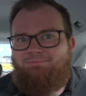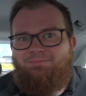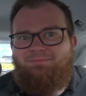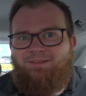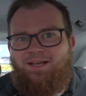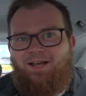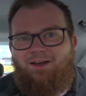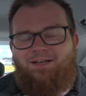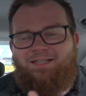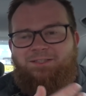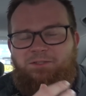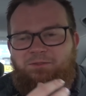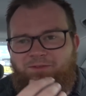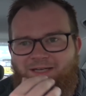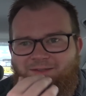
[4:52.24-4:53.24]
the early
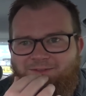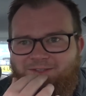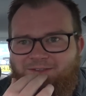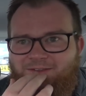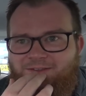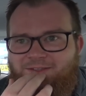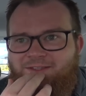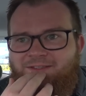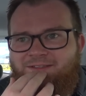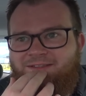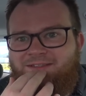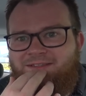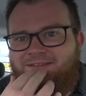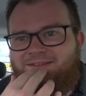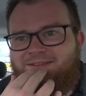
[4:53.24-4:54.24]
2000s.
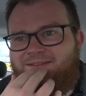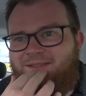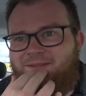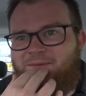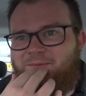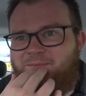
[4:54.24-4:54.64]
So